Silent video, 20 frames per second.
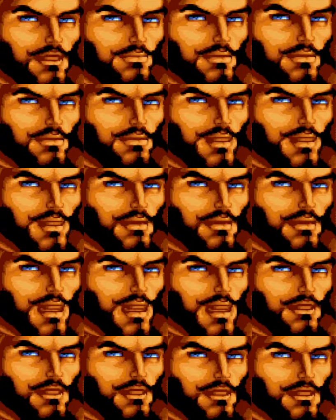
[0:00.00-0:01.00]
The water of
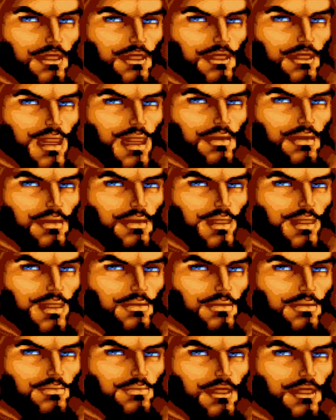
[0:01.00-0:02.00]
life extends
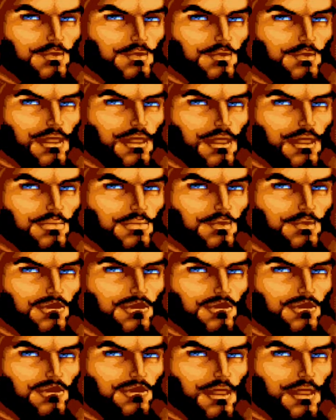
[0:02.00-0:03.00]
consciousness, but only a
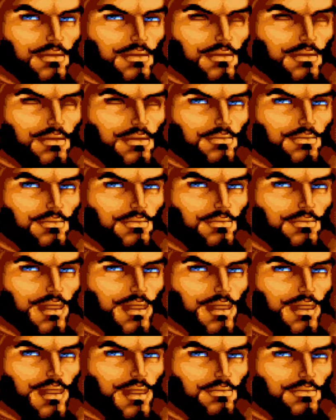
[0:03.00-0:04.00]
few people are able to
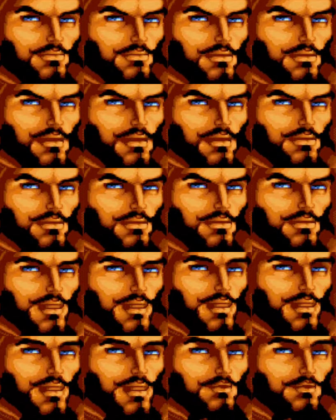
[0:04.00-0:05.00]
absorb it and live.
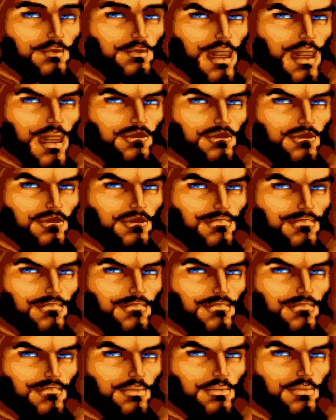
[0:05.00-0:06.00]
Would you like to
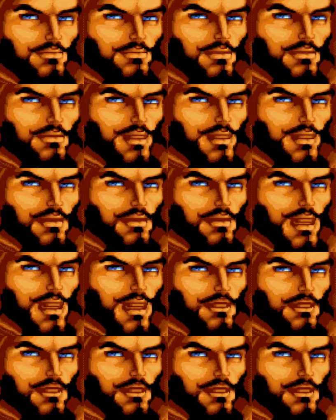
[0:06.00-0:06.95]
try it, Muad'Dib?